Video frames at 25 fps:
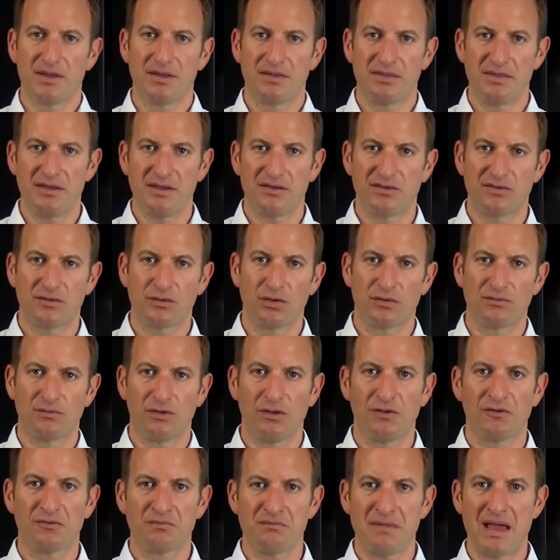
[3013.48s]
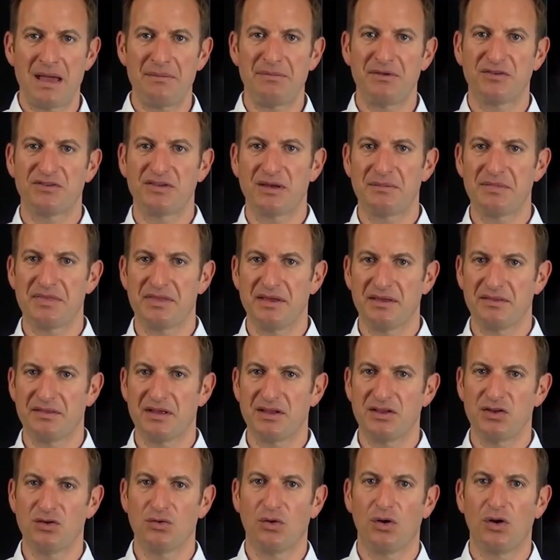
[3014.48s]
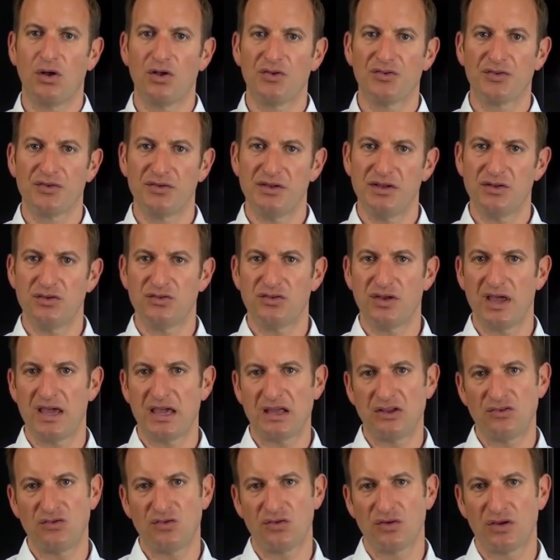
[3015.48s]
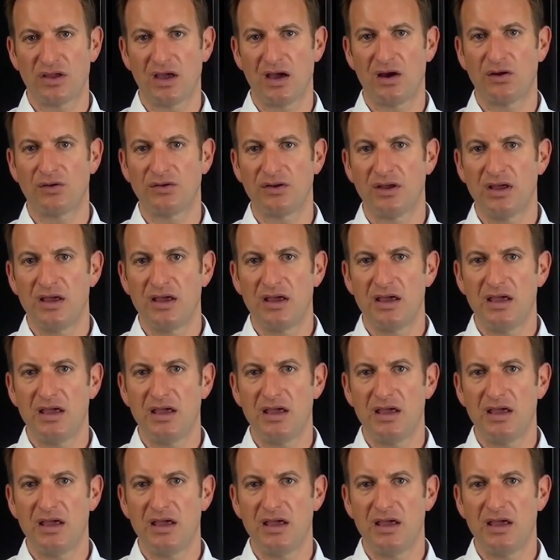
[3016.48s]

this convolved map is something that you also need to take into account